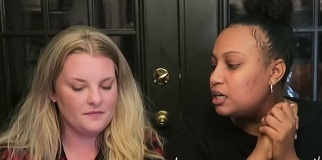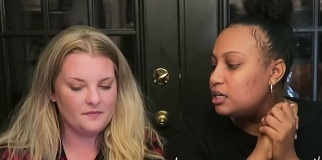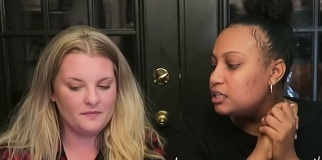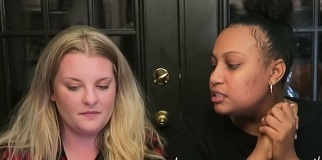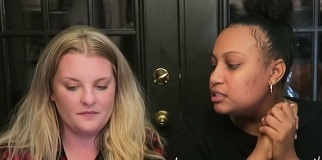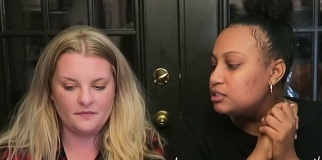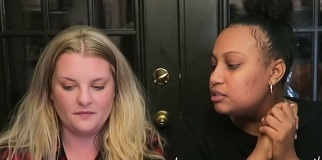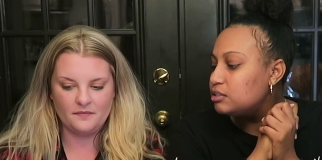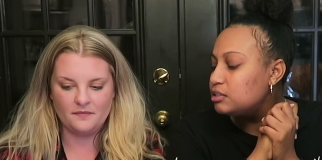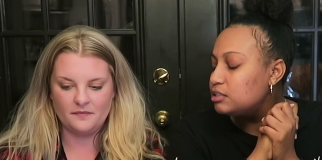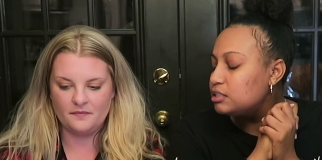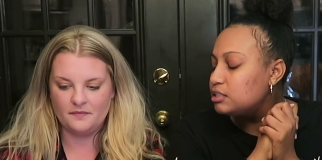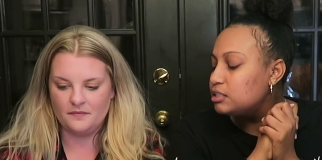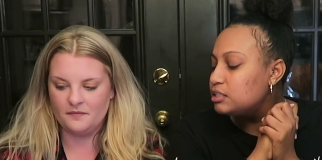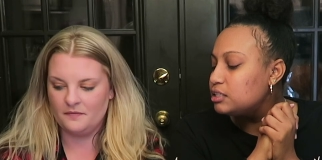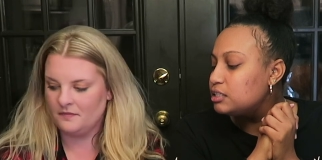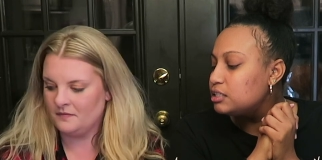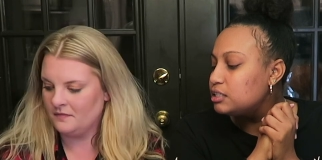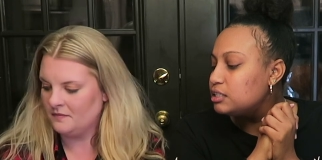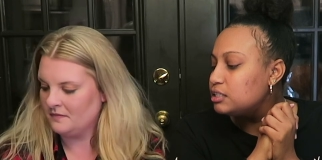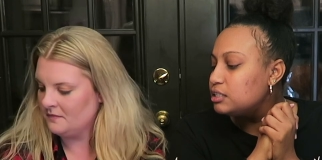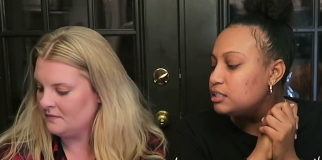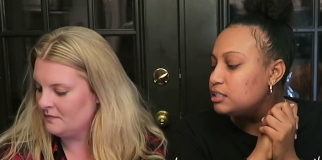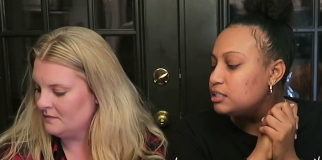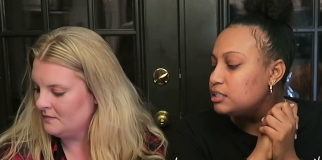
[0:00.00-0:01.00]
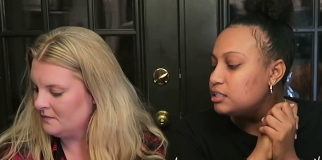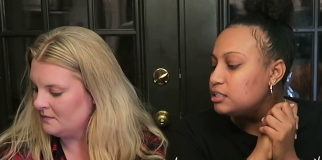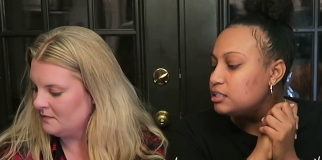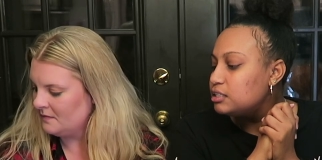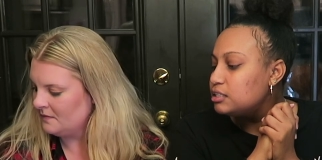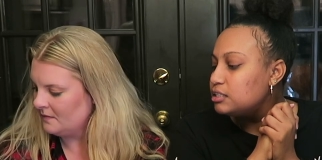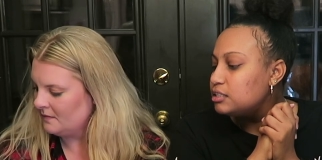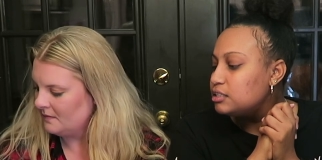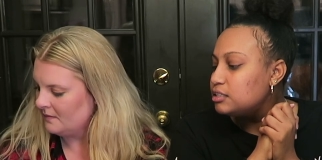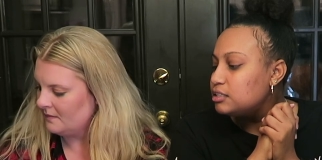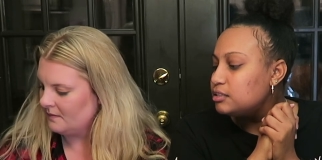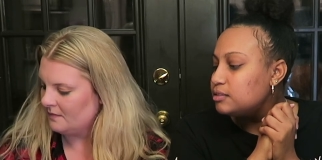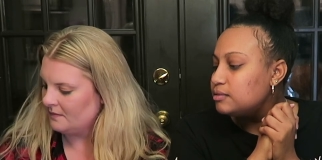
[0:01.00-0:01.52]
Speaker 1: sauce or?
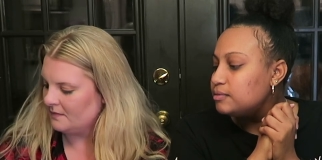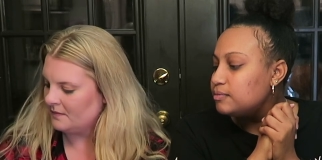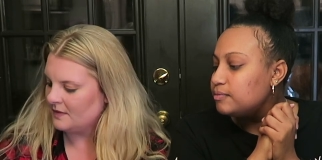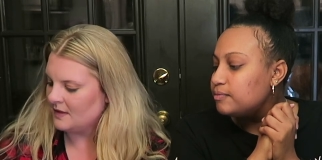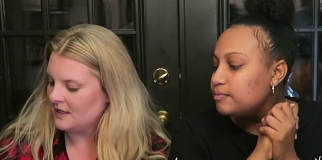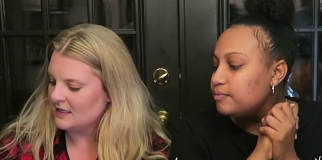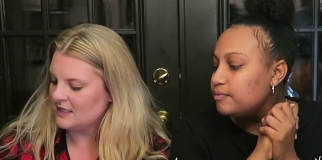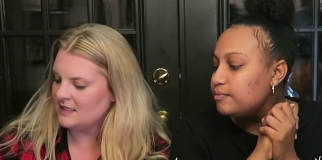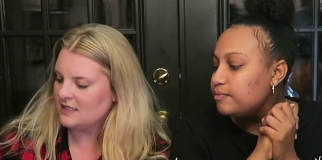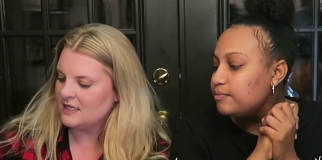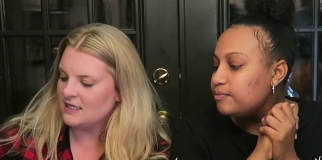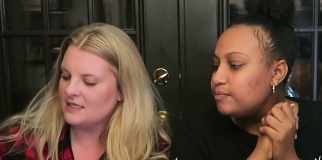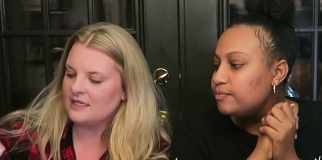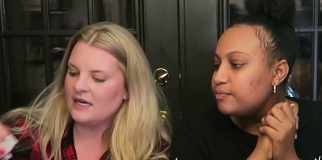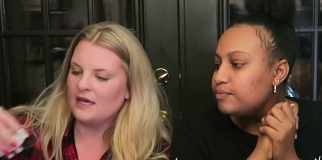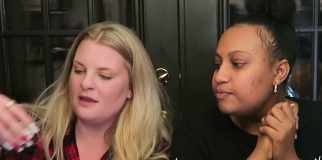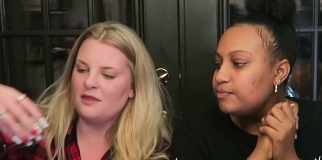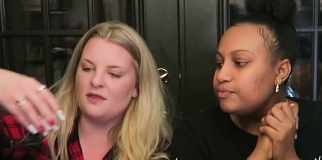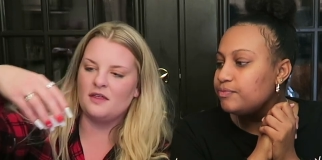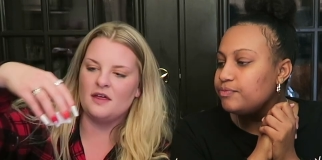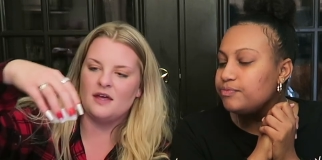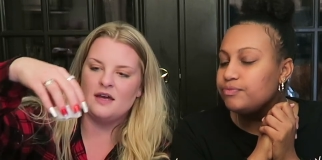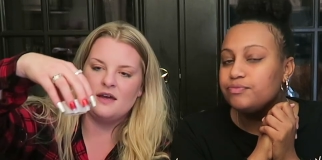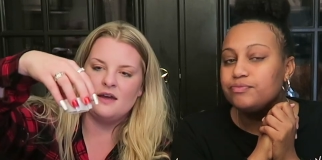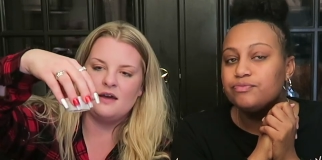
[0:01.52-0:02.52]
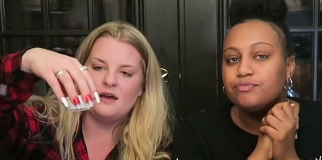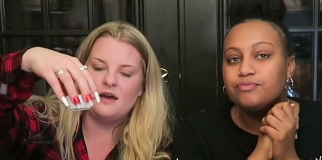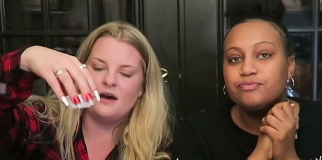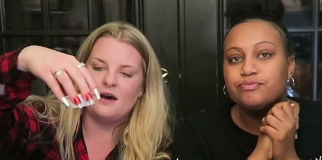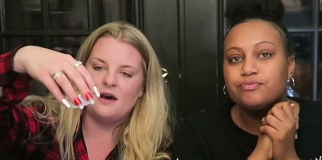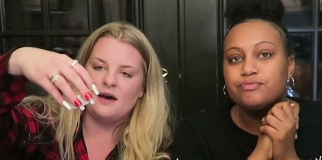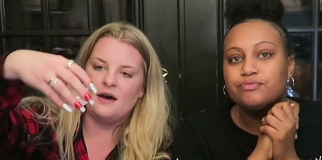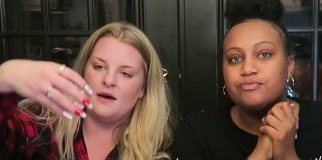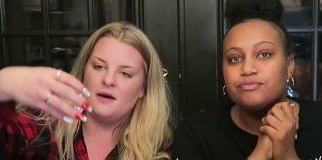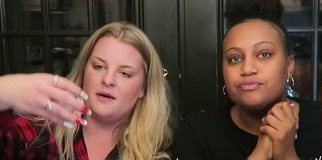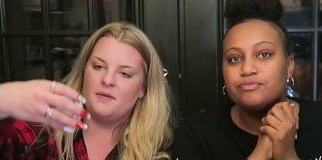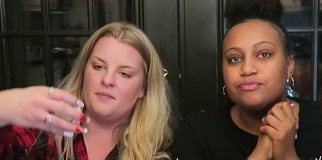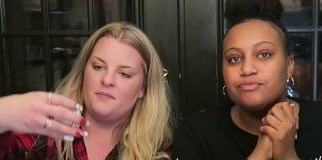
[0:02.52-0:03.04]
This is, I think,
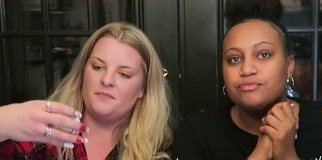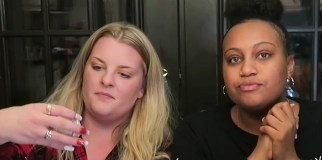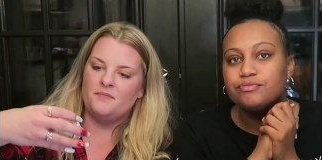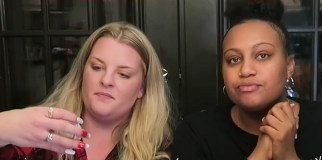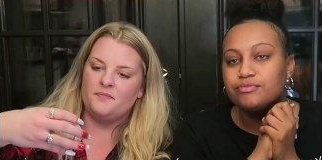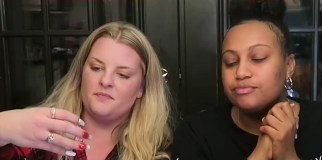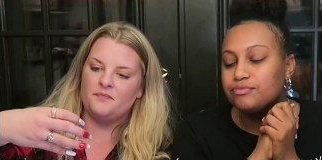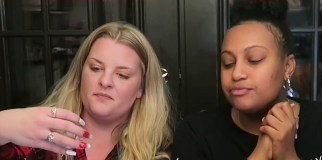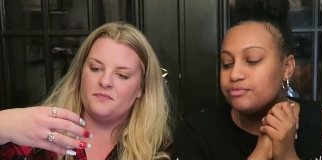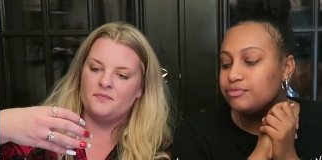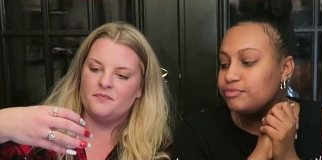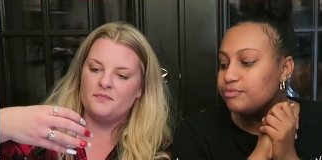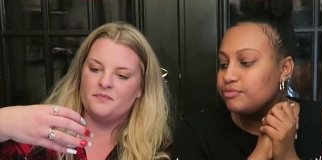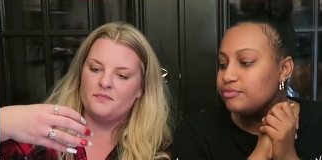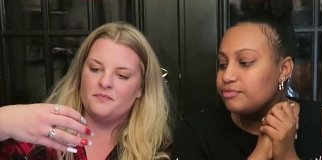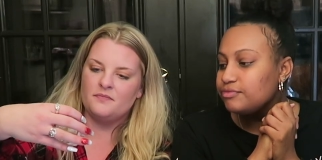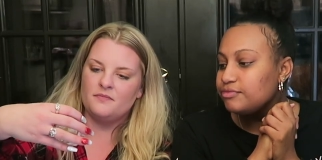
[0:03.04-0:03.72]
um,